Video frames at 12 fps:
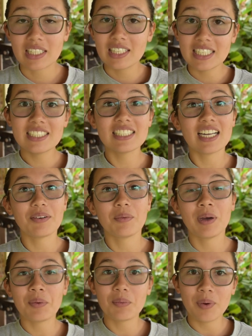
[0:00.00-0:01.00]
things that
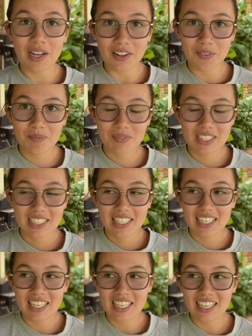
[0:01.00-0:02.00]
went well,
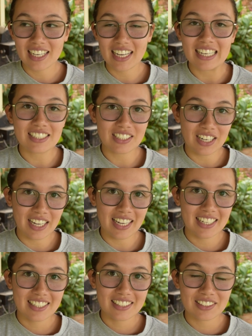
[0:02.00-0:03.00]
as
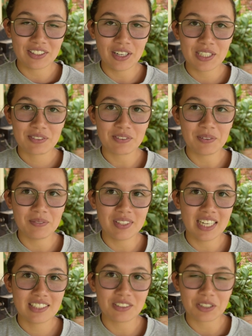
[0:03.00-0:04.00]
I learnt from
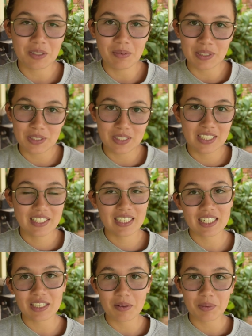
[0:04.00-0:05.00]
that documentary
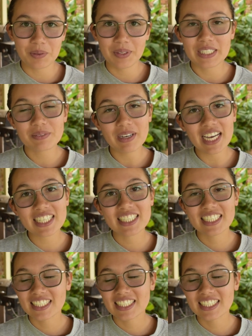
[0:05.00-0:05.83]
a couple of weeks back.